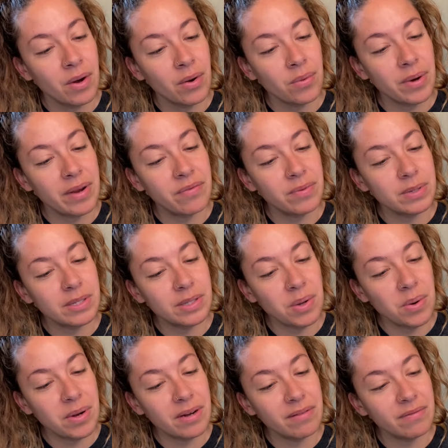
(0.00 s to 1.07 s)
Rafe was
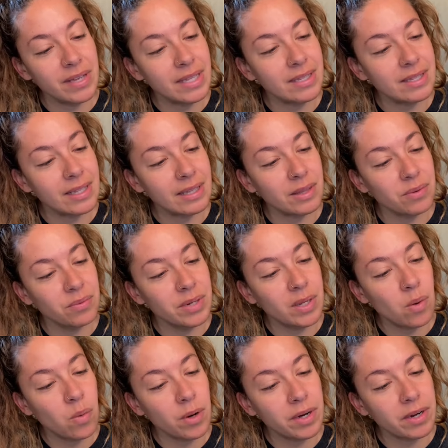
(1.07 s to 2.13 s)
so convinced that the
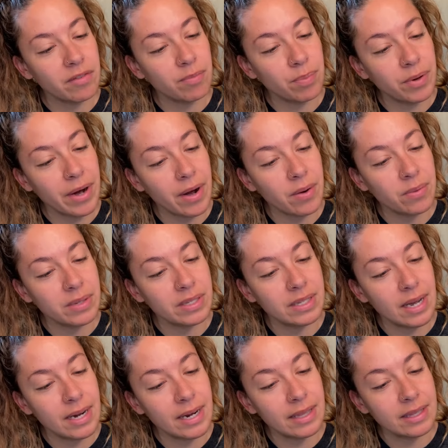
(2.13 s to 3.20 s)
real work of prayer was
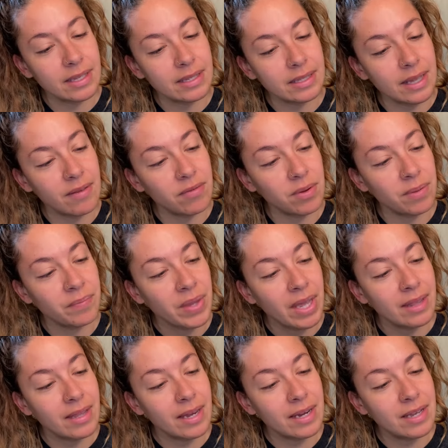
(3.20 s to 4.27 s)
done at this level
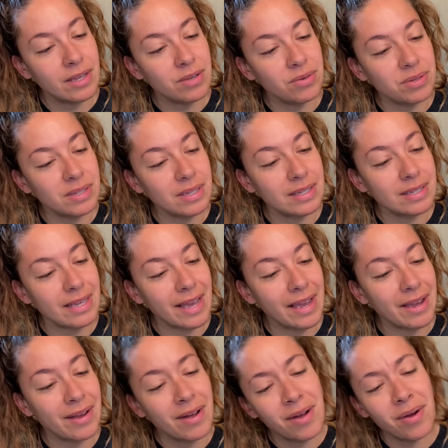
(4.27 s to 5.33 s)
that he used to
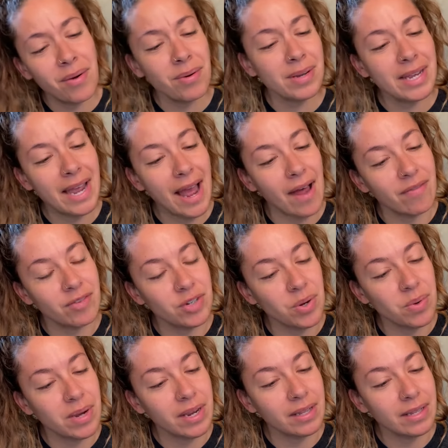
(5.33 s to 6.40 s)
say, only half
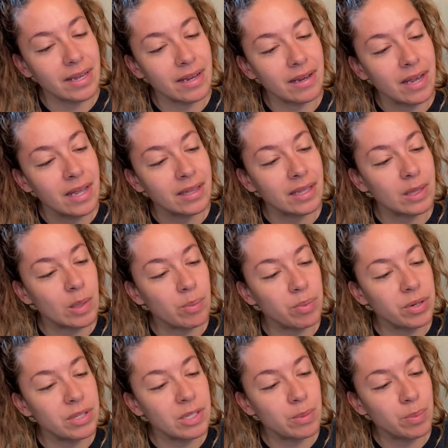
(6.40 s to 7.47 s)
jokingly, that the
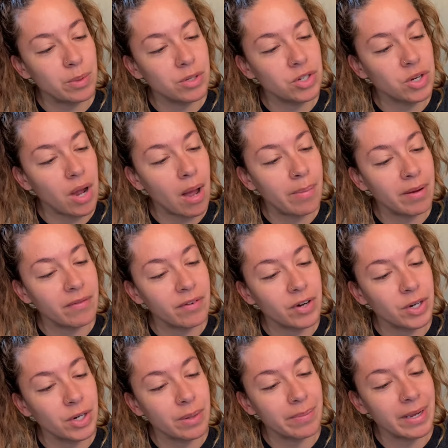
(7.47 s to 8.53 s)
principal job of a
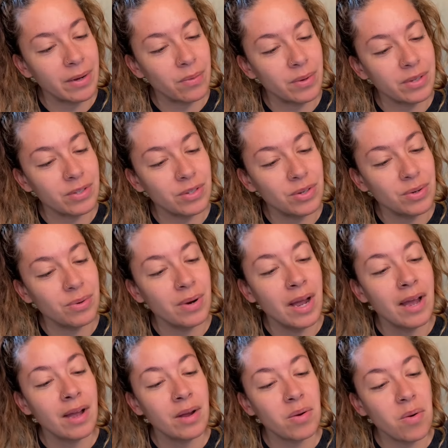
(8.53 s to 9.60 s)
hermit was to,
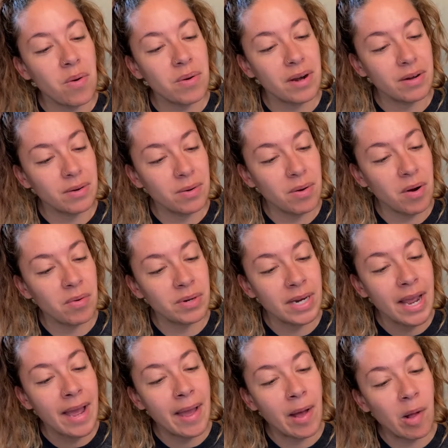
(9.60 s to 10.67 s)
quote unquote,
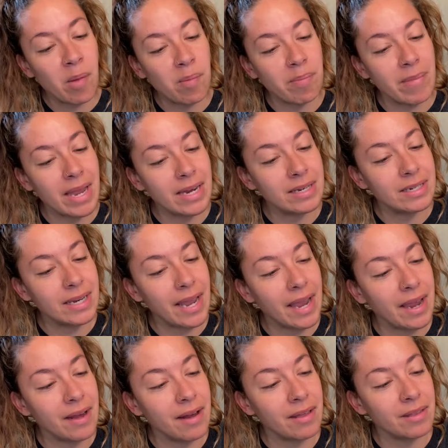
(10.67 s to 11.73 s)
help
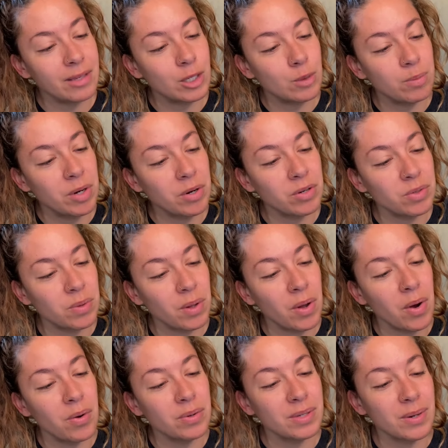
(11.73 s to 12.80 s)
maintain the spiritual
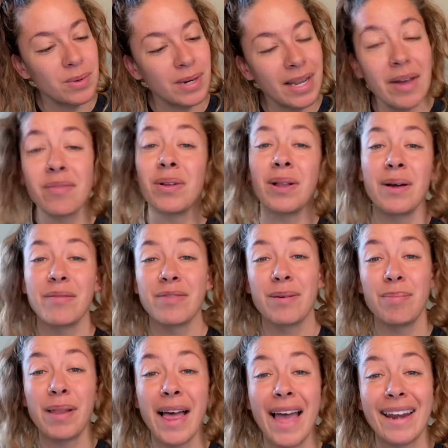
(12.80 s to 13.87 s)
ozone level of the
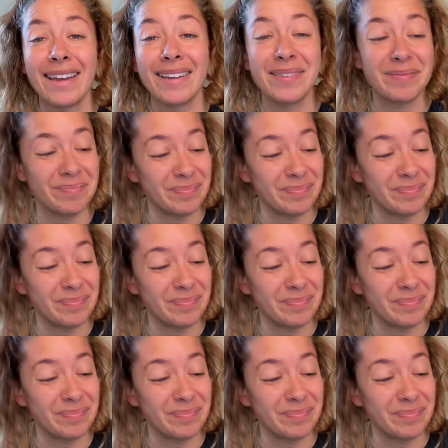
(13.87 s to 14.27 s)
planet.